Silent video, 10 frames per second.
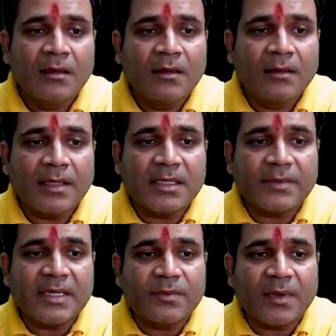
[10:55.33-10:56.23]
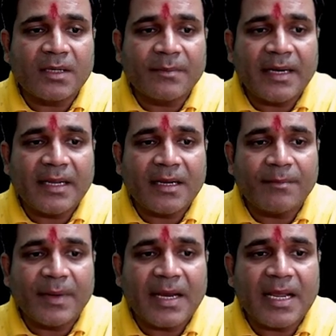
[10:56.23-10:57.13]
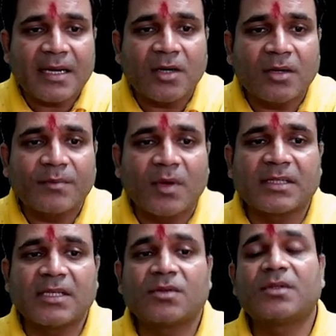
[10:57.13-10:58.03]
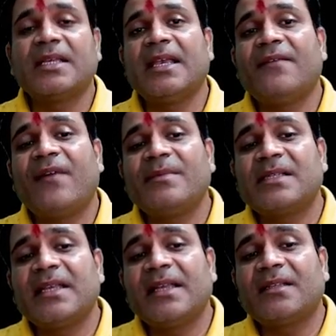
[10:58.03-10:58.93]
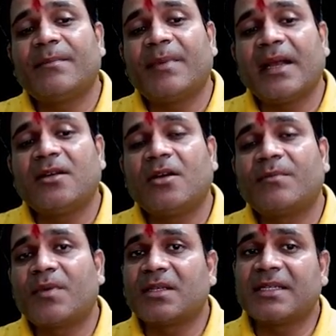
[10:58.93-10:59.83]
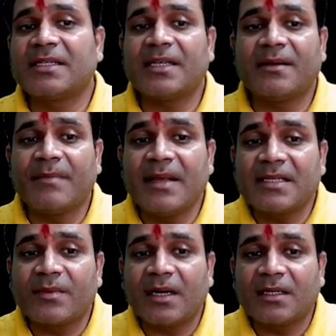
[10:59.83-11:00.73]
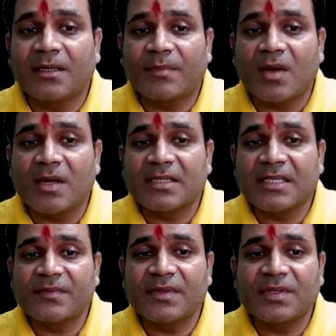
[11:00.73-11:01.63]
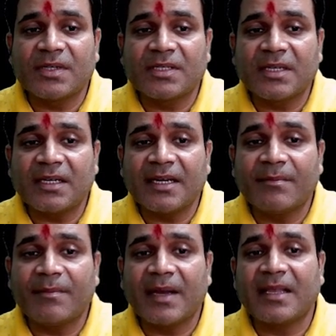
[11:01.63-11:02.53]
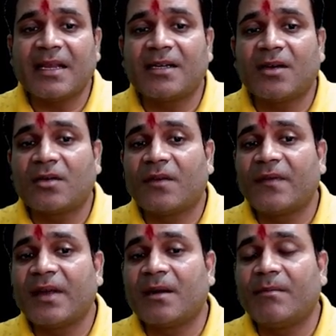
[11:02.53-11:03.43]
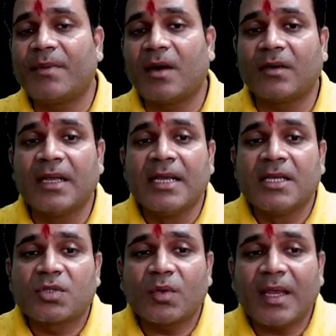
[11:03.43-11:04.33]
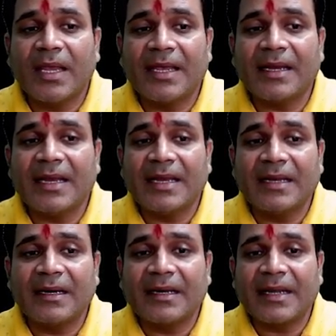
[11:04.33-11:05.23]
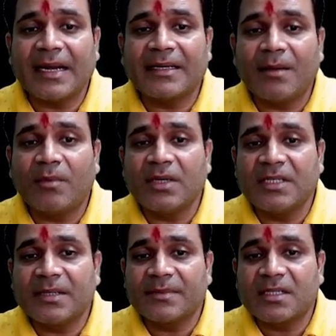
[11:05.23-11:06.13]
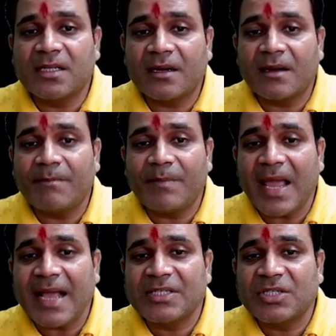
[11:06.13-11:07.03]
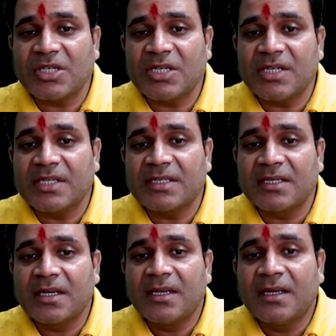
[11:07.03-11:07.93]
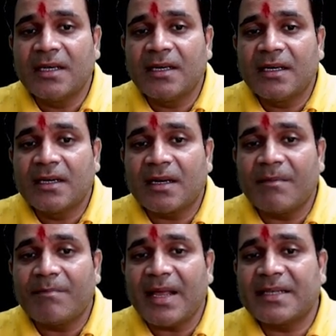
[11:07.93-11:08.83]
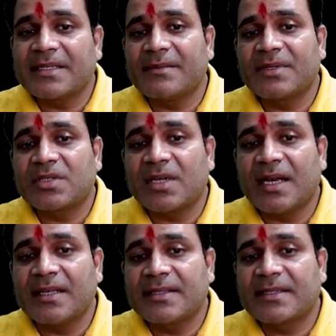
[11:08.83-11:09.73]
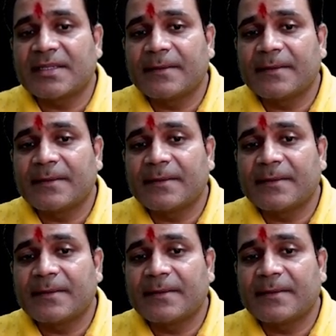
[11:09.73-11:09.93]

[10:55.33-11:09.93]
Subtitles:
This one is what, my dear? Breakdown process. So see, if I'm saying here the breakdown process, it means what? The process result in breaking down of a compound. So here in a catabolisms, the complex cheese, complex substance,